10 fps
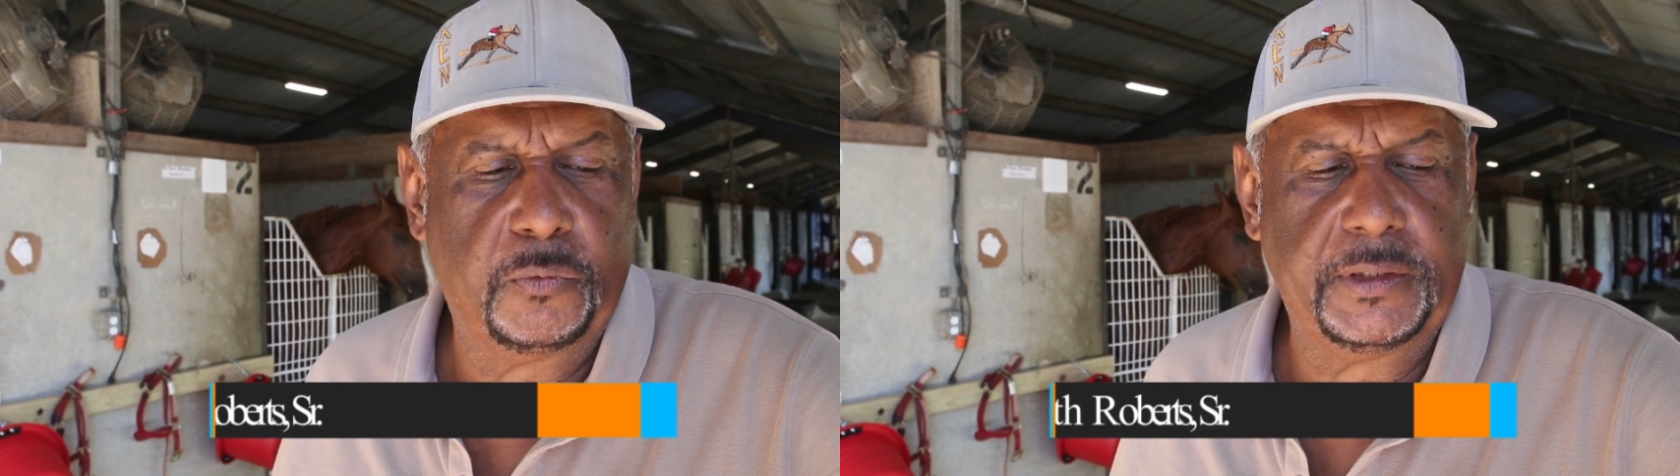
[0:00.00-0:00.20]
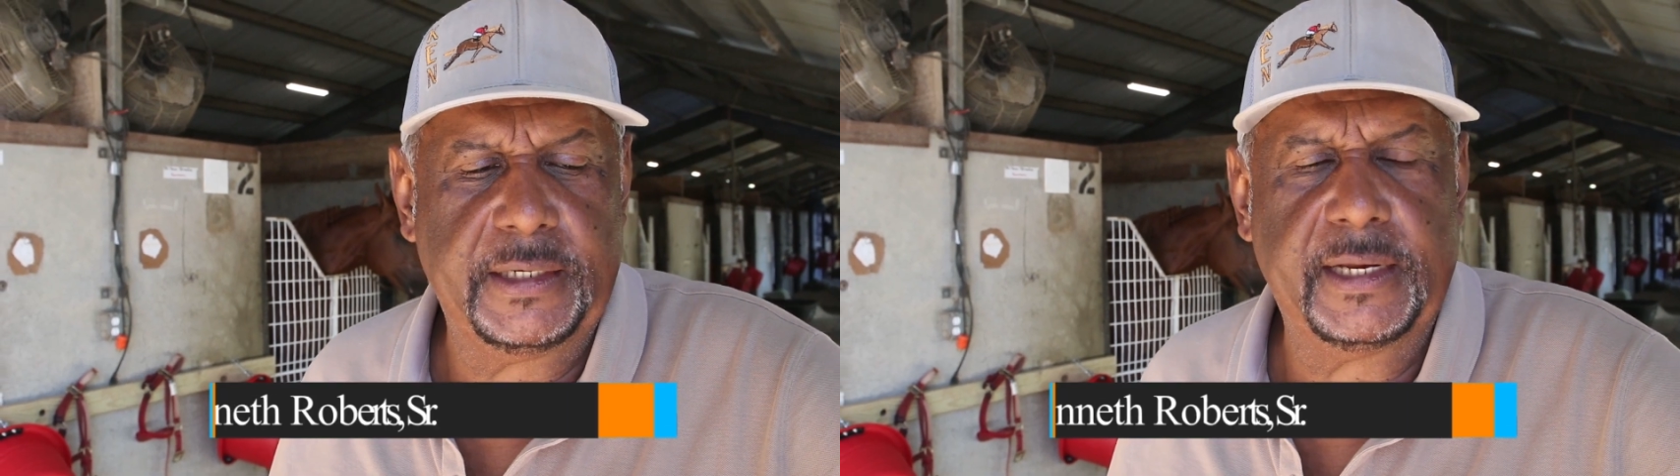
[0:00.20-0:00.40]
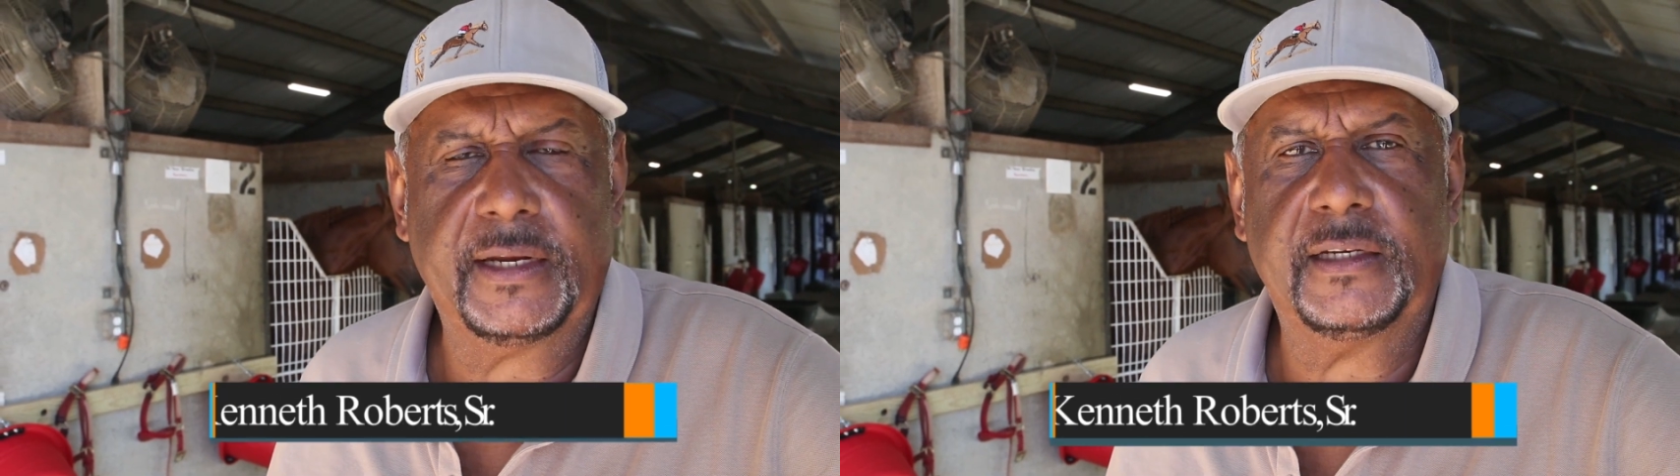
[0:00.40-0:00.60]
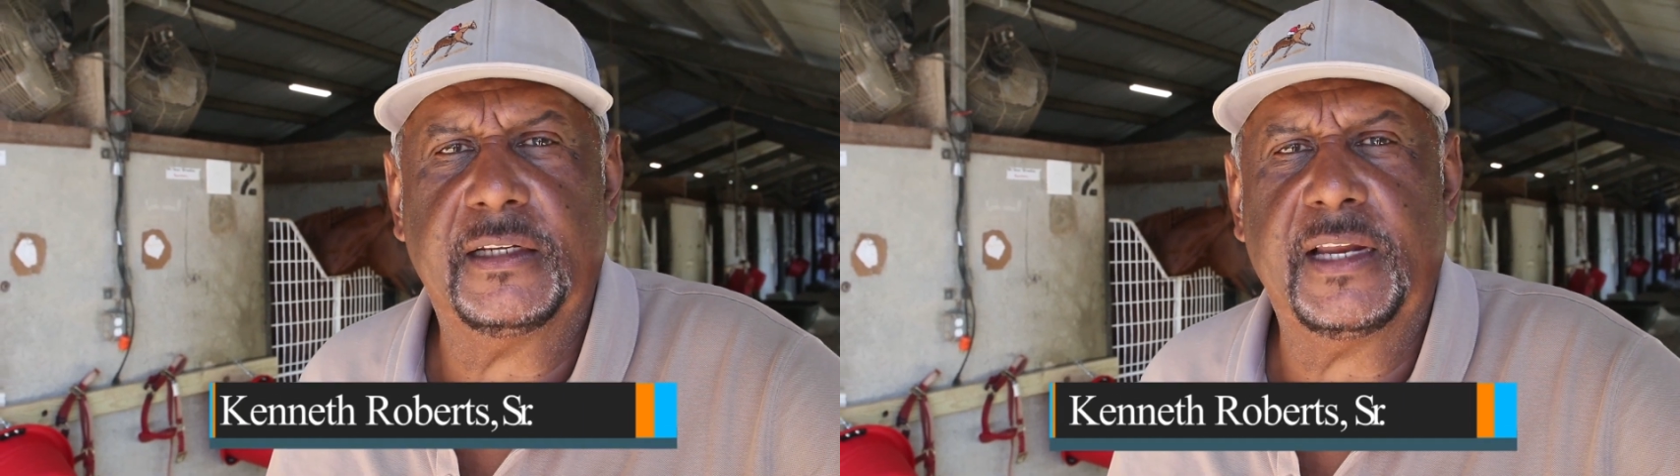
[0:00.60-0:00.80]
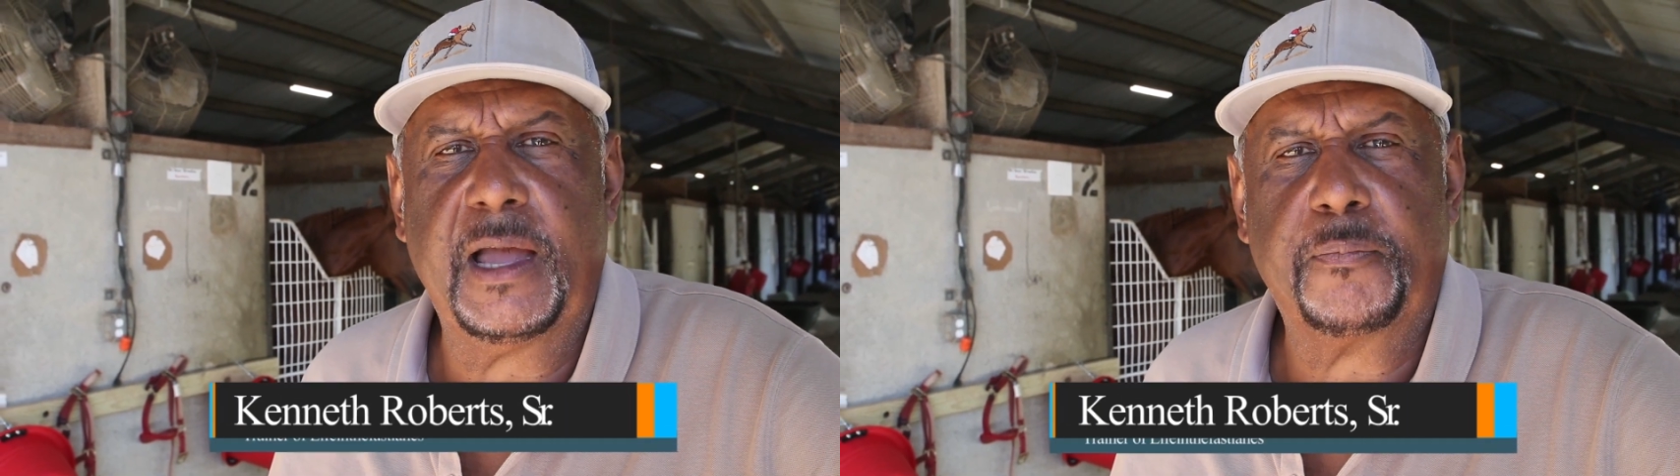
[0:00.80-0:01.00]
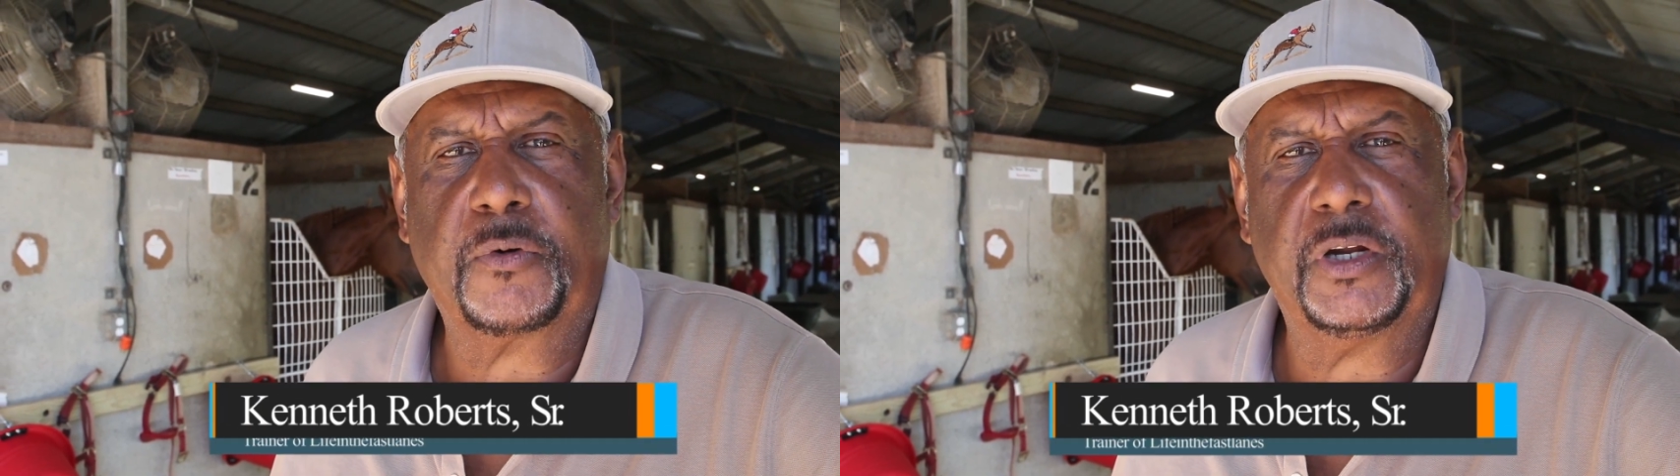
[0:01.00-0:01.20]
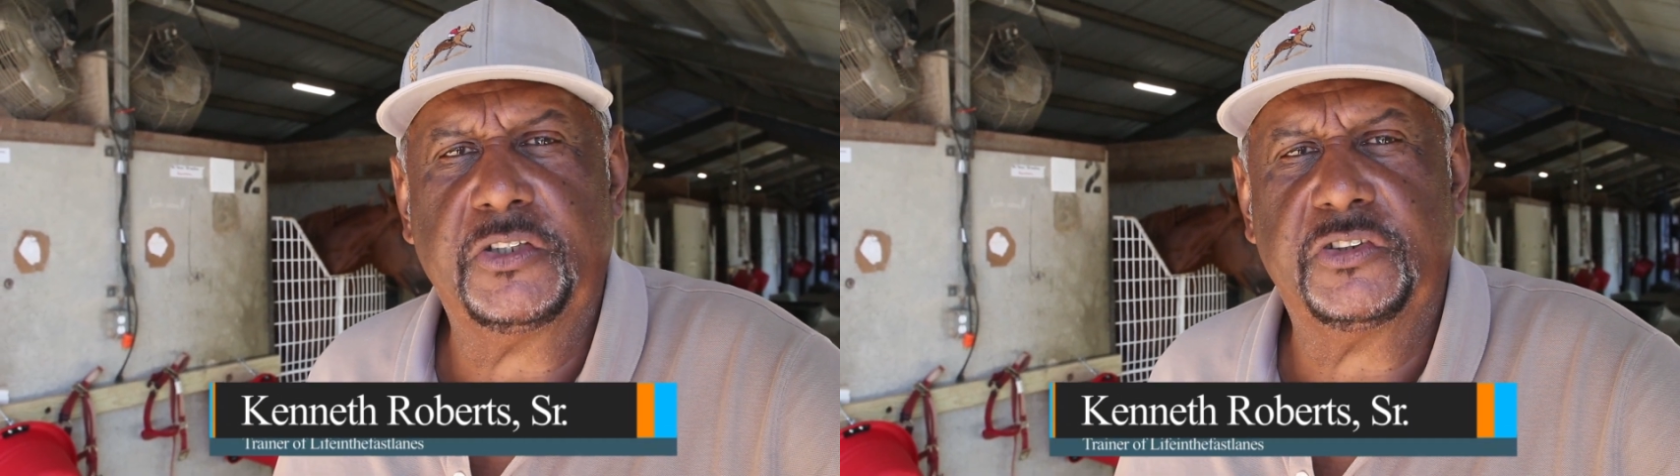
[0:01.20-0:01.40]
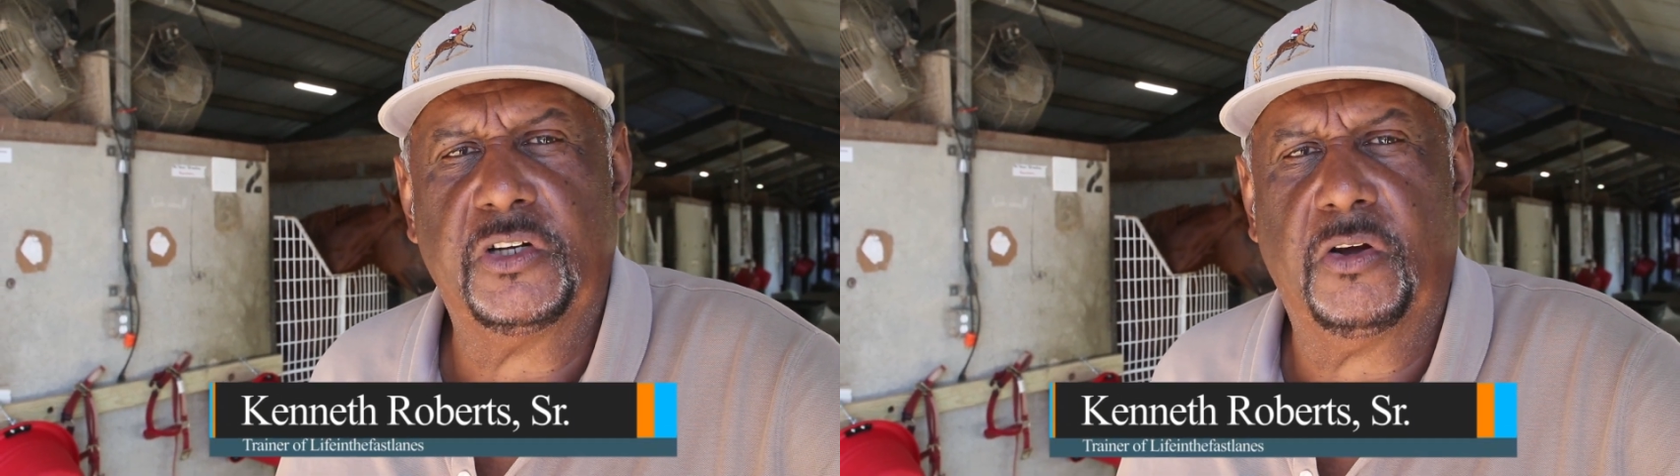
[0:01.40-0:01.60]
We did a little operation